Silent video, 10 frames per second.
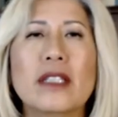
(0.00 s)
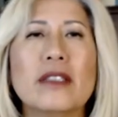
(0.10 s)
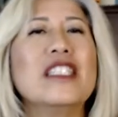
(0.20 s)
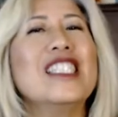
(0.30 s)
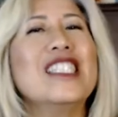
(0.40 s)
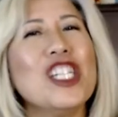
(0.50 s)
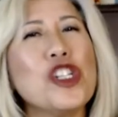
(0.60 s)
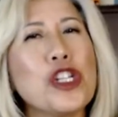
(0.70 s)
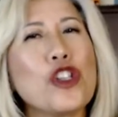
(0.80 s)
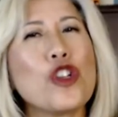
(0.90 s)
The
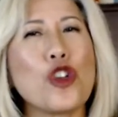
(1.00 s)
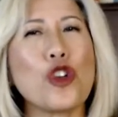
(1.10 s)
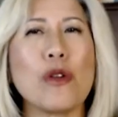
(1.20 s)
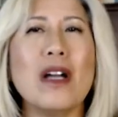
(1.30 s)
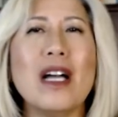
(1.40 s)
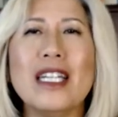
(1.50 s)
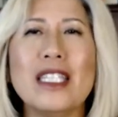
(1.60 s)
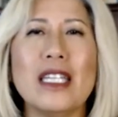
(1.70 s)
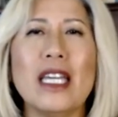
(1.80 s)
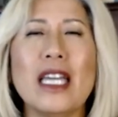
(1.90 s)
decision to try
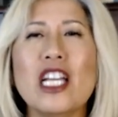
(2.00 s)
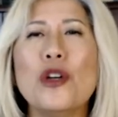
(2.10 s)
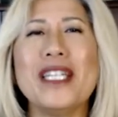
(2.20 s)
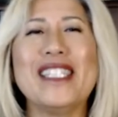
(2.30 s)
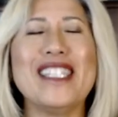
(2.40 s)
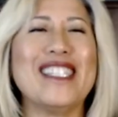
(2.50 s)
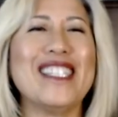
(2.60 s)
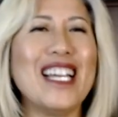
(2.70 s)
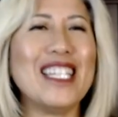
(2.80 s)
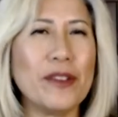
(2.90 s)
to increase the
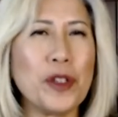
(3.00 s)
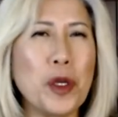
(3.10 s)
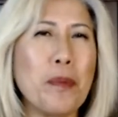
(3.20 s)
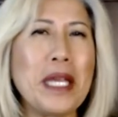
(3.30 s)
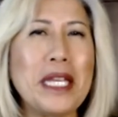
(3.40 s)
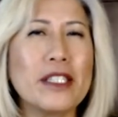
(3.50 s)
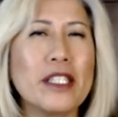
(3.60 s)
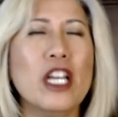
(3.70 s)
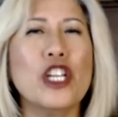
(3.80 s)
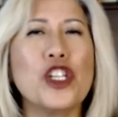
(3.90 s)
size of your penis
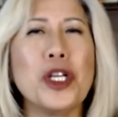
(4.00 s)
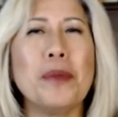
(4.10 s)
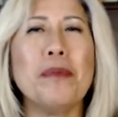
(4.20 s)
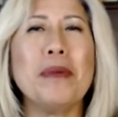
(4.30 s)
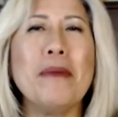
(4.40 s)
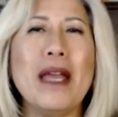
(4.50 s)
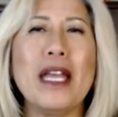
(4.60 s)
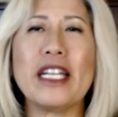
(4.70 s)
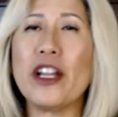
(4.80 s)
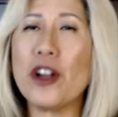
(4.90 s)
should be
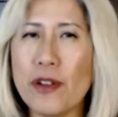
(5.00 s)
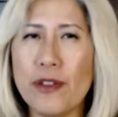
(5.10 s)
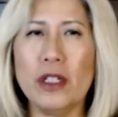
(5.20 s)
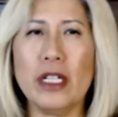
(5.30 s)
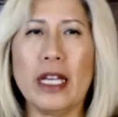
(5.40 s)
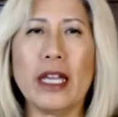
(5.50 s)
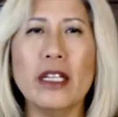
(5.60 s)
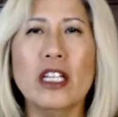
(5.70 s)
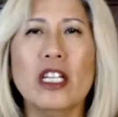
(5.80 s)
made carefully